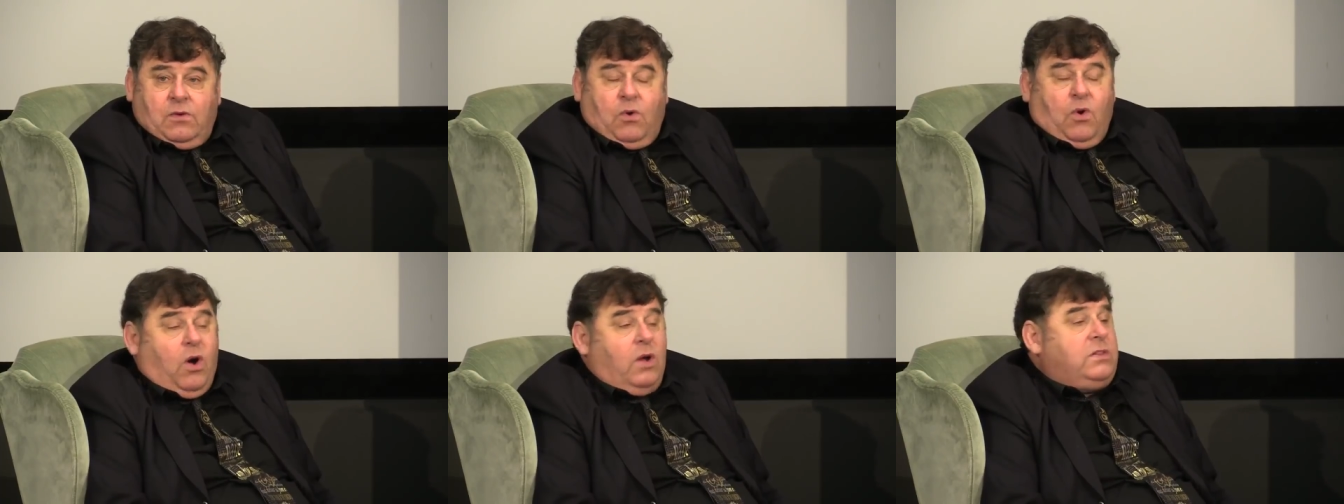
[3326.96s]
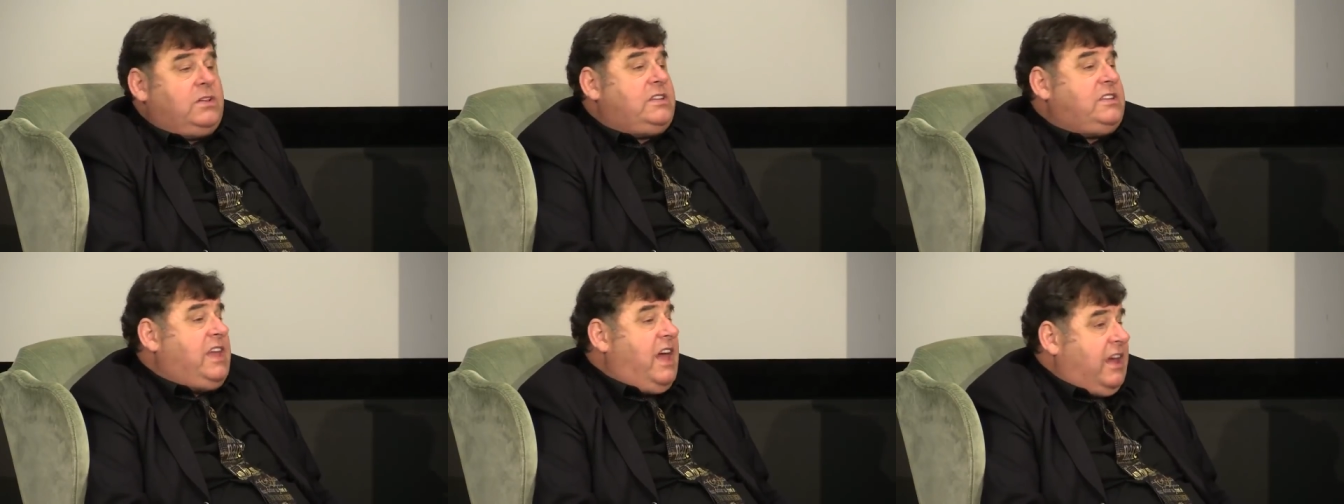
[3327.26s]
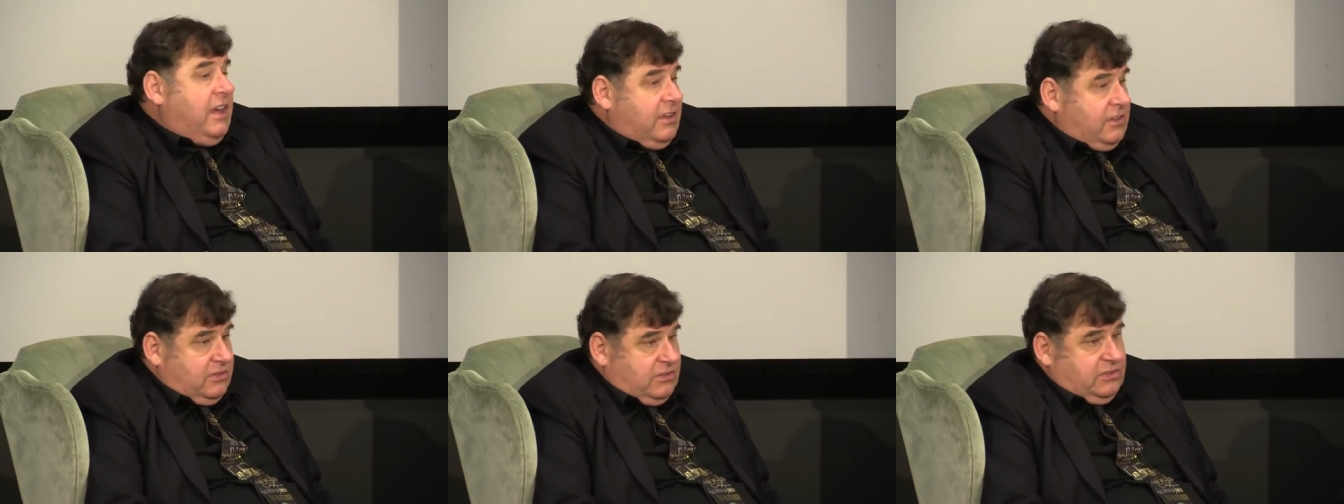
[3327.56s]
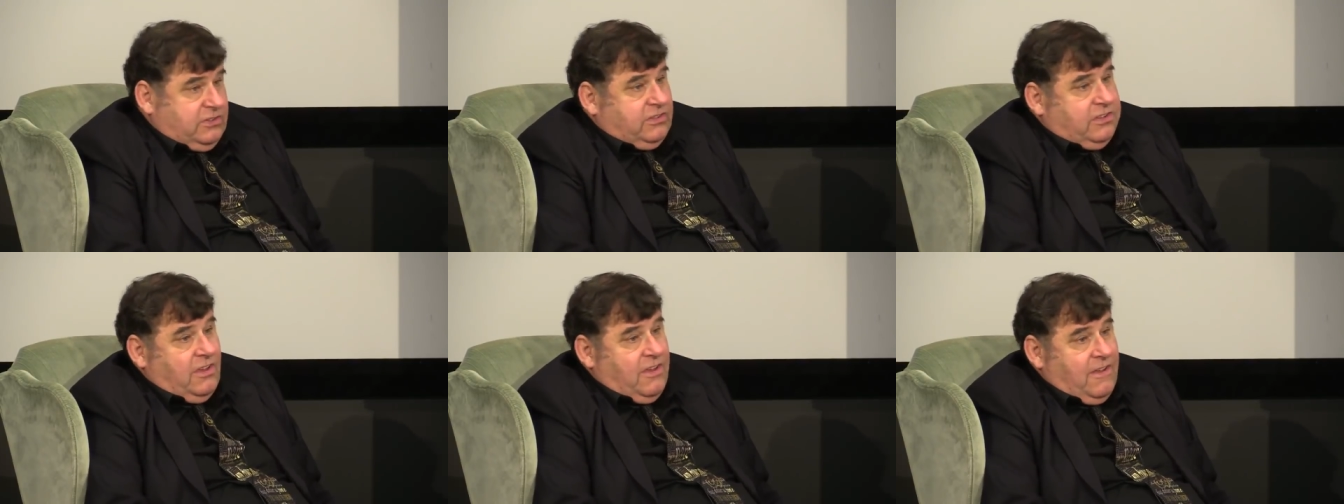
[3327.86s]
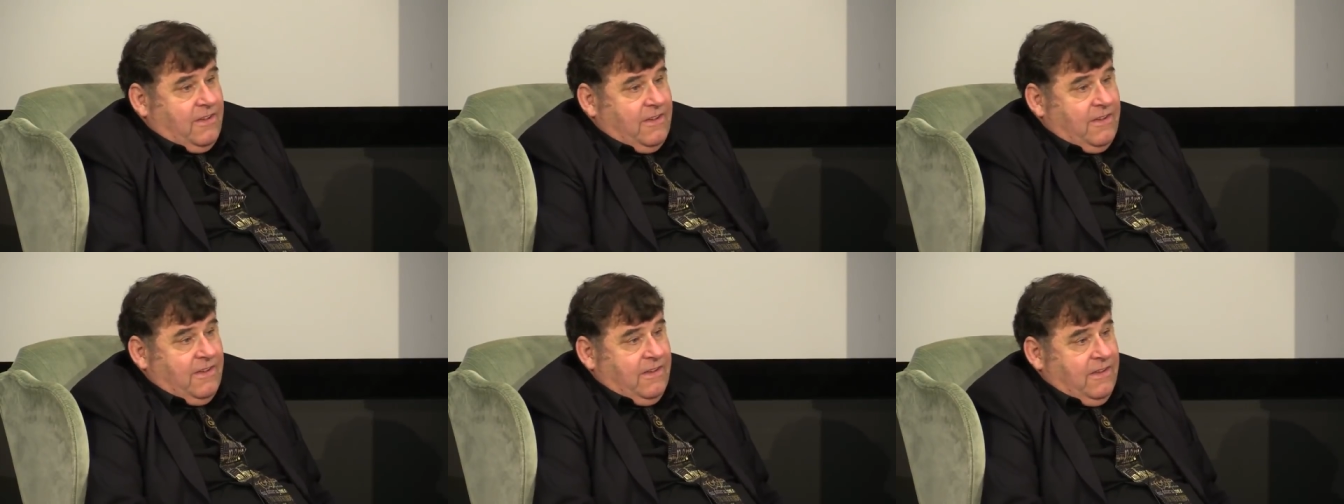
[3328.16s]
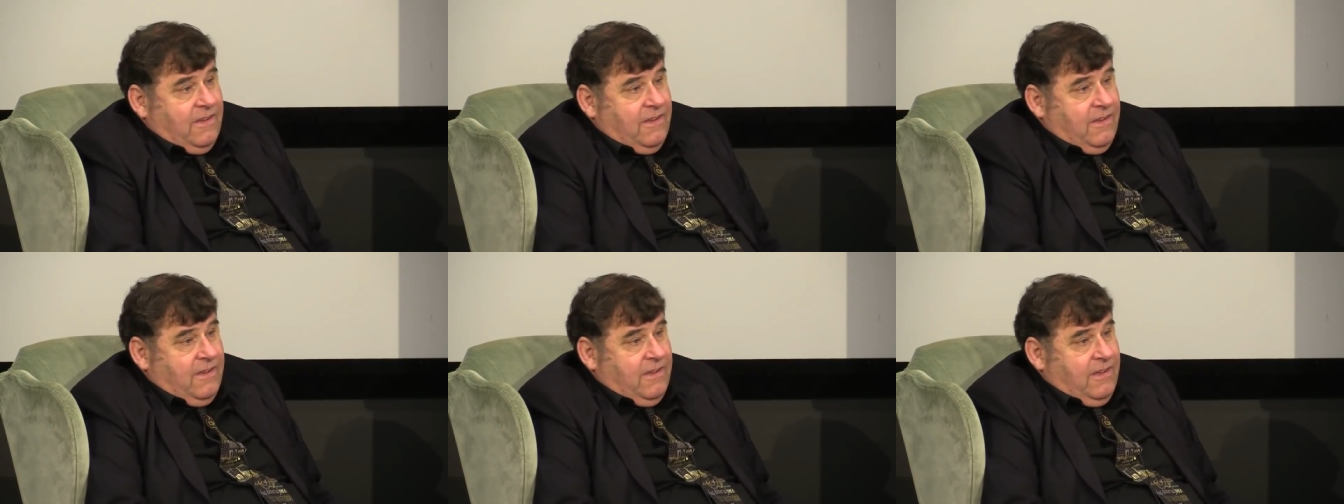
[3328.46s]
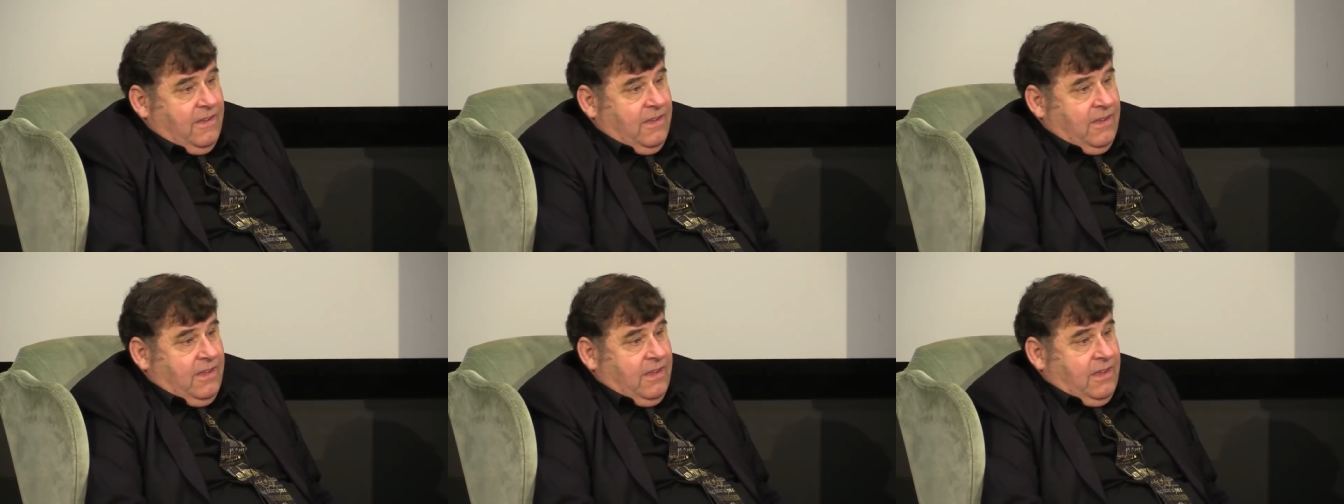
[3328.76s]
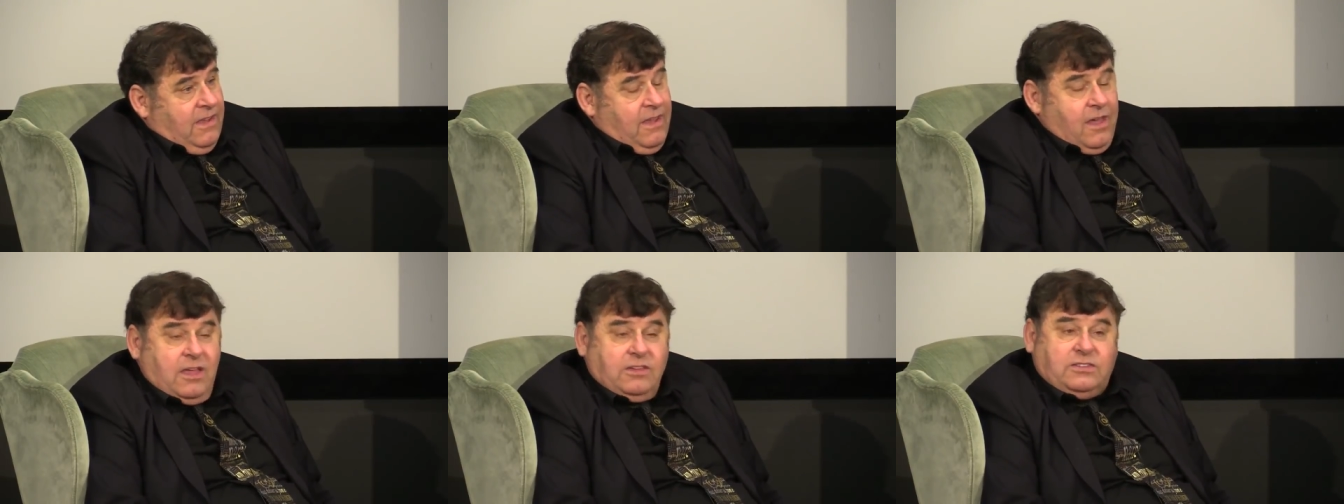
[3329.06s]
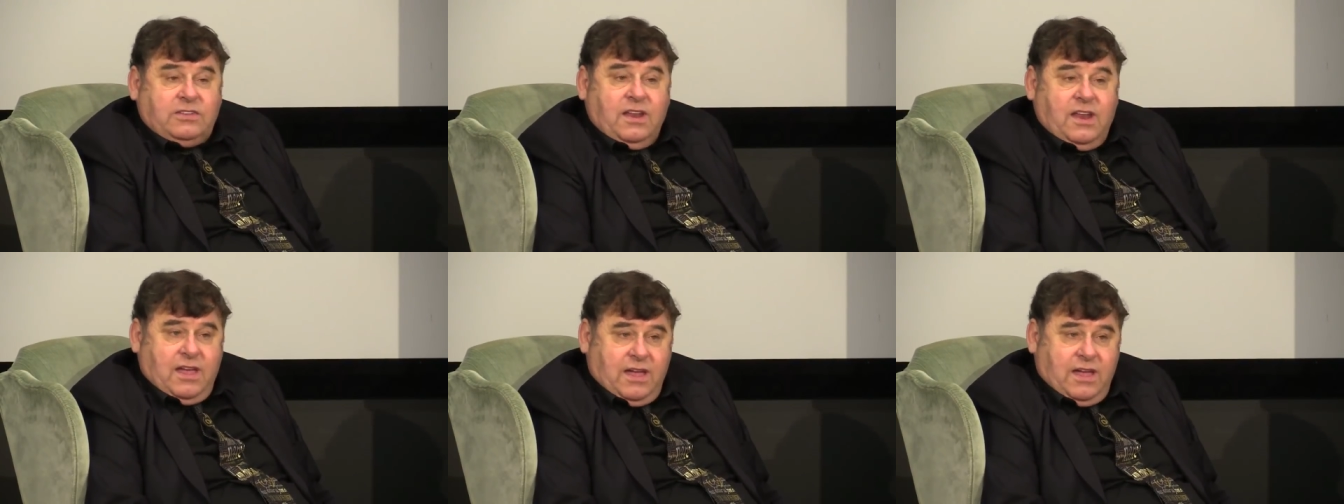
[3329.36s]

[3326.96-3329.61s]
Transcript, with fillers: All it takes is an